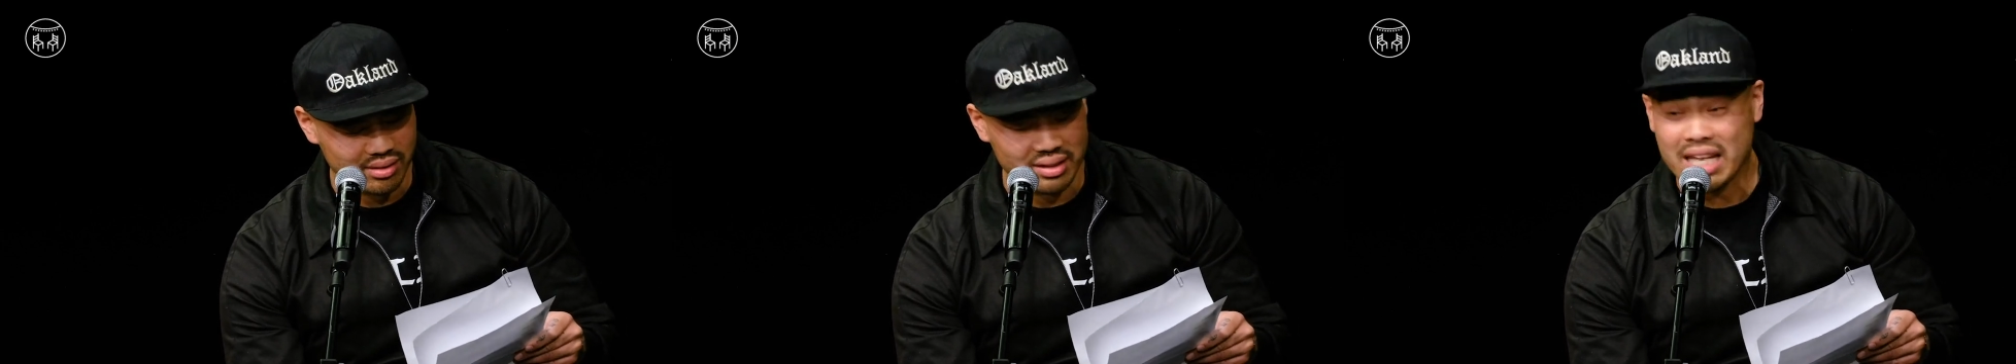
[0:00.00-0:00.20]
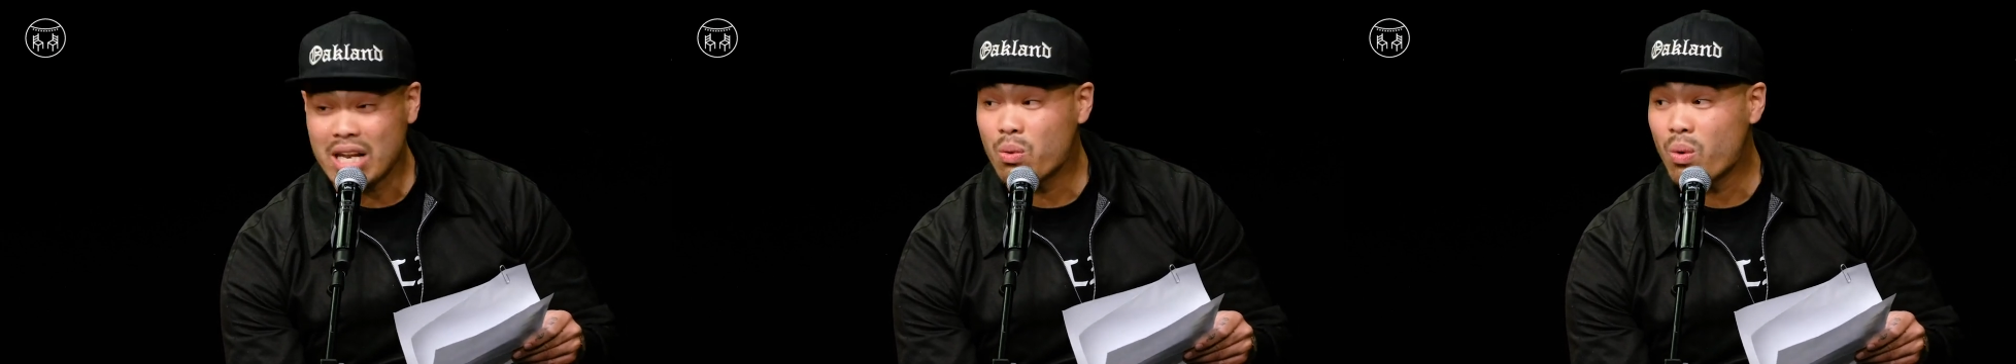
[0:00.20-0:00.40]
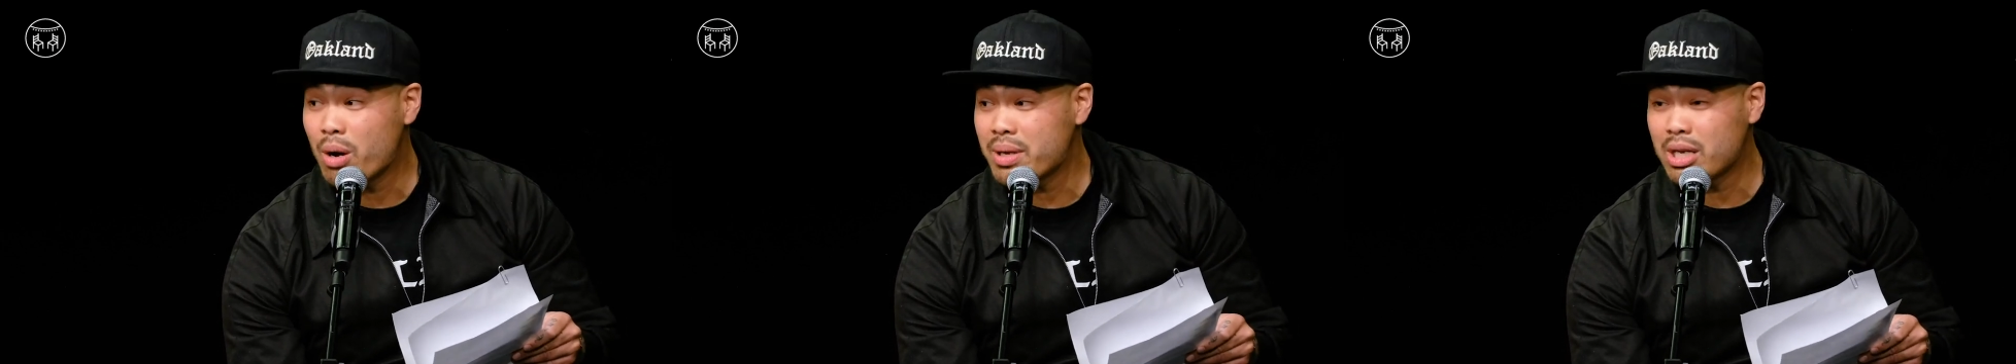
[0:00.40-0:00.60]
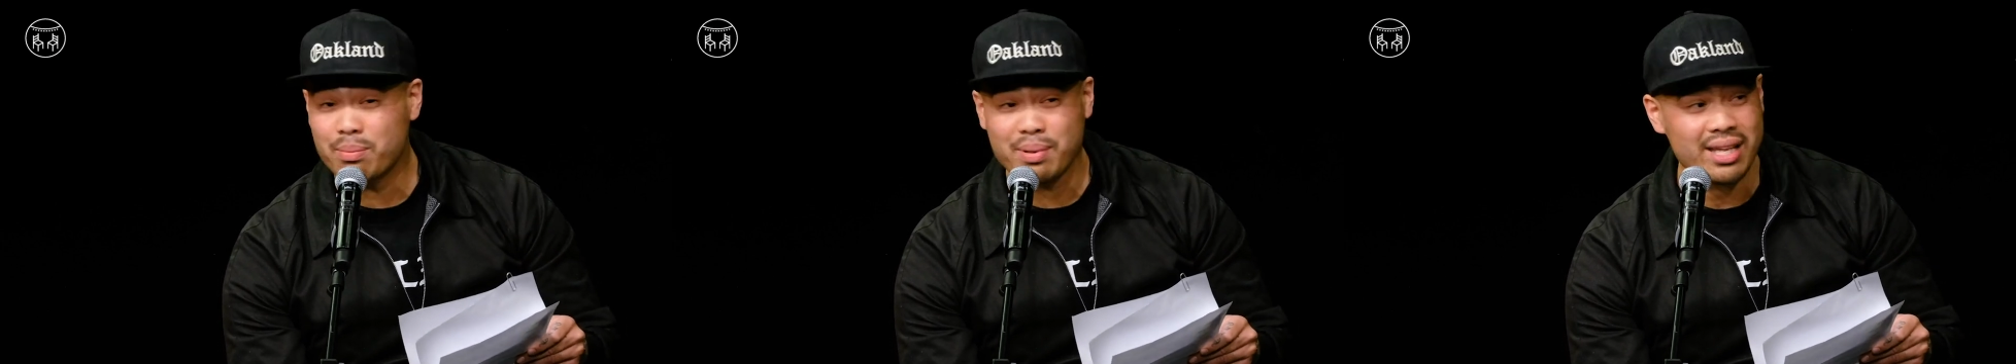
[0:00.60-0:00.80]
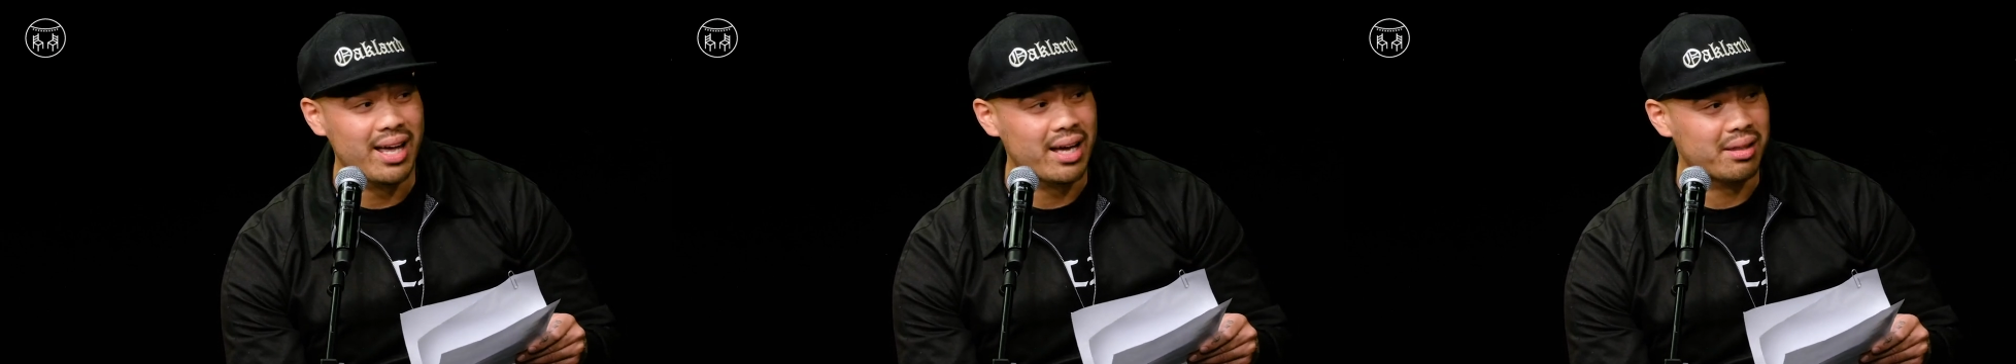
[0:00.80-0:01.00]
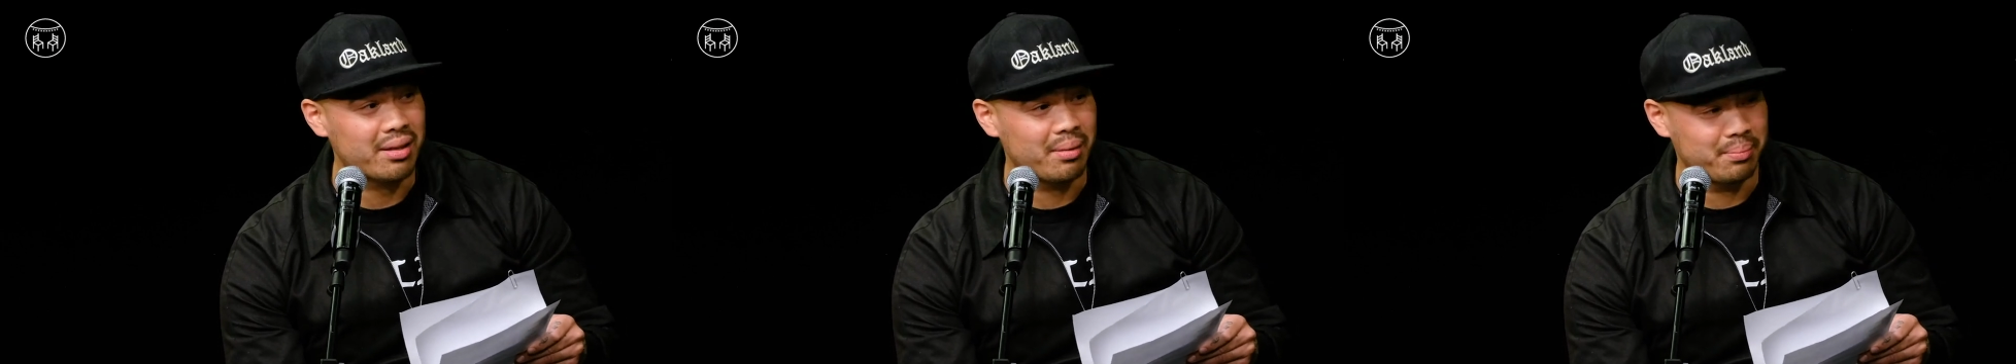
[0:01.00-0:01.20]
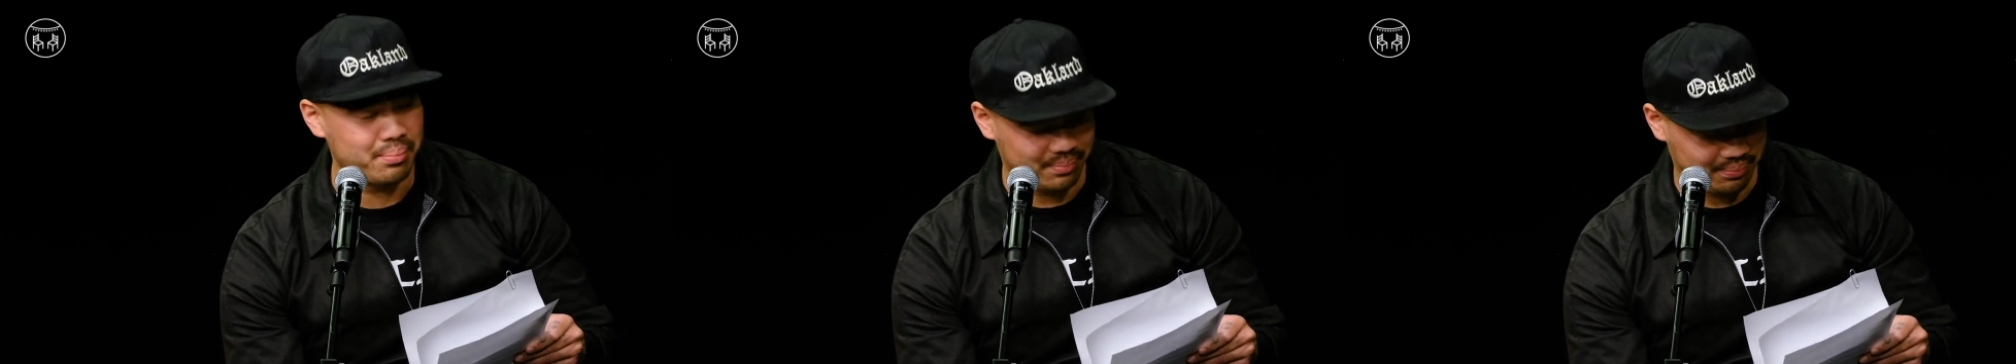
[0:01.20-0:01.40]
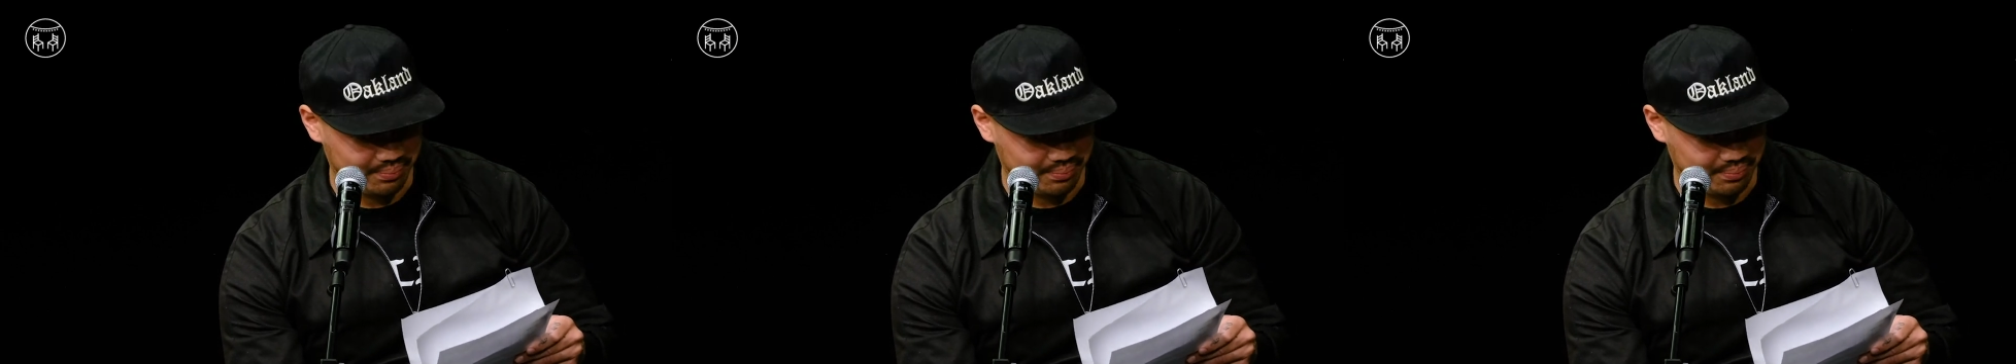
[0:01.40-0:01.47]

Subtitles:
They didn't want me to be like them.